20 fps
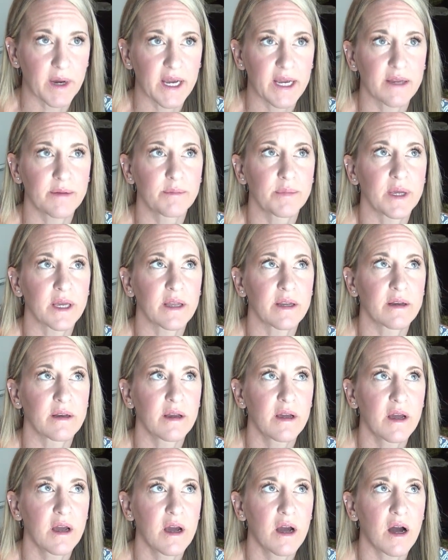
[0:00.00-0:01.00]
I had
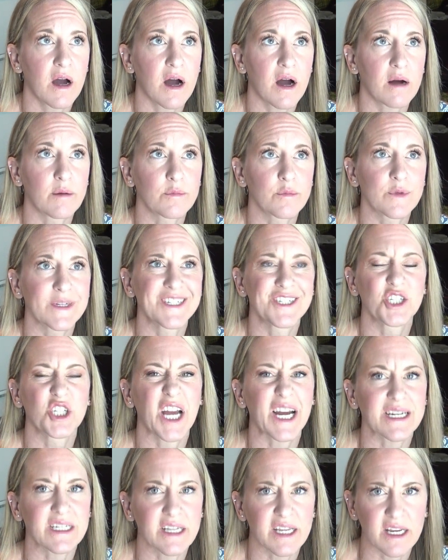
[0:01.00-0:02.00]
been
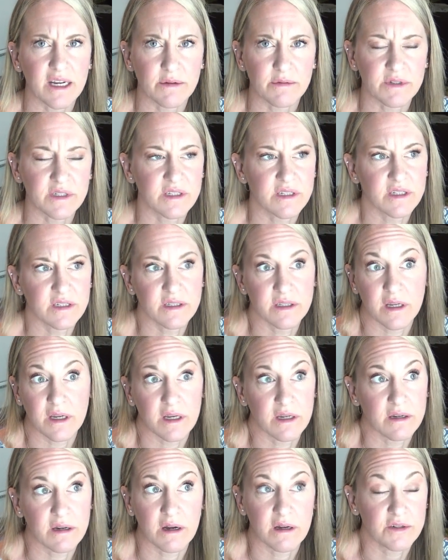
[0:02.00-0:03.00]
rejecting it,
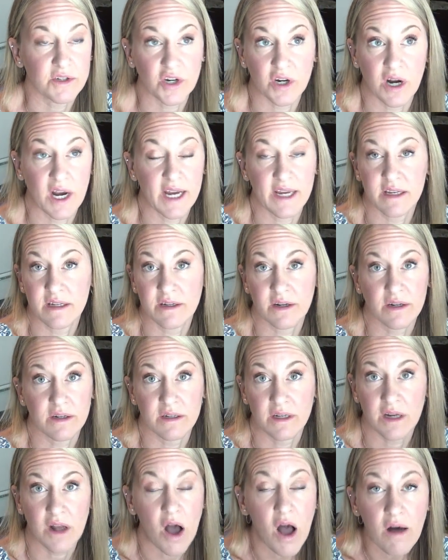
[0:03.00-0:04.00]
resisting it, I had
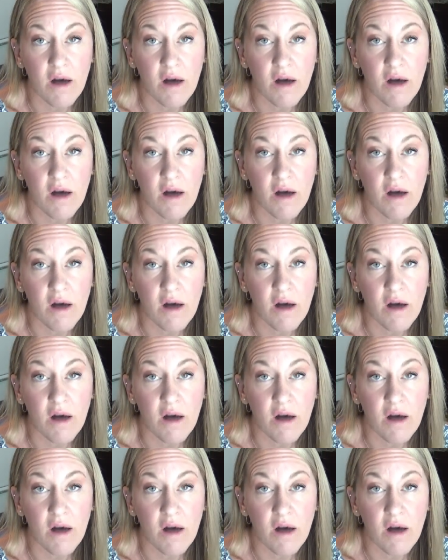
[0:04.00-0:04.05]
turned it